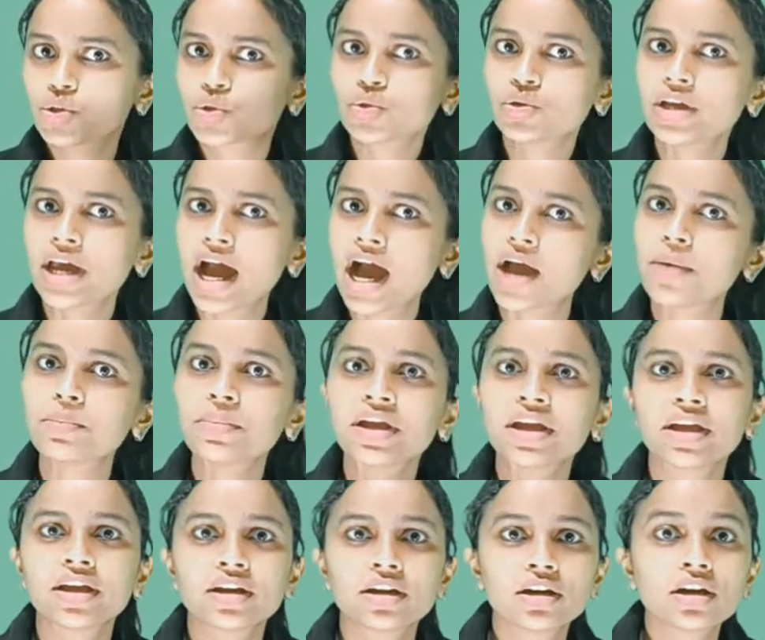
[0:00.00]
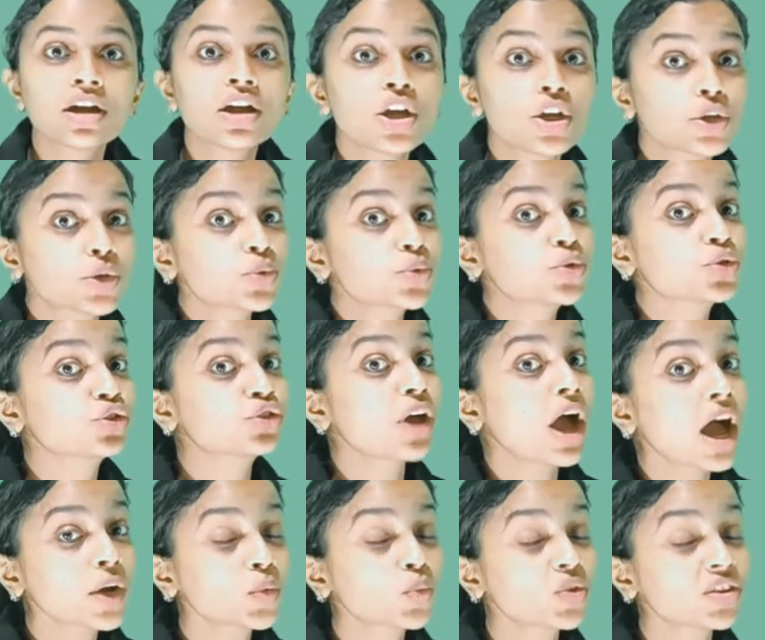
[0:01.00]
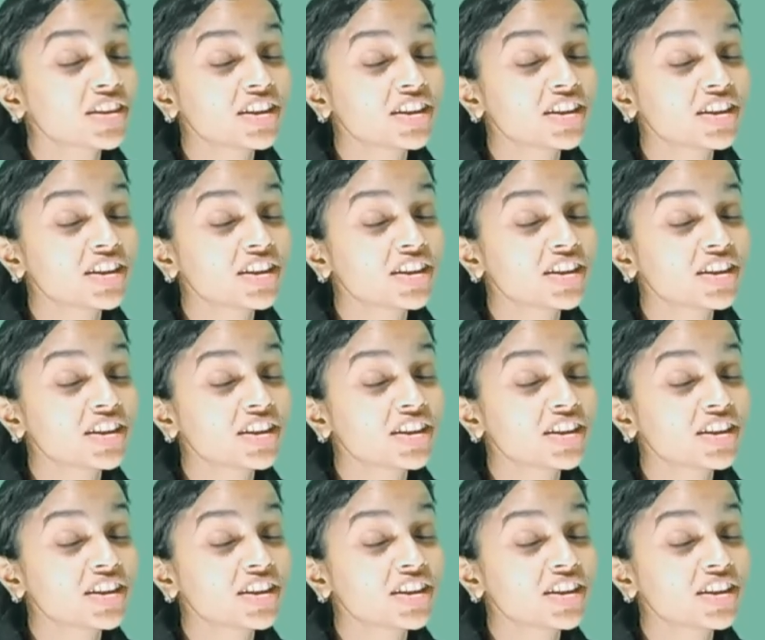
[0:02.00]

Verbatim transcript: Today I am here to start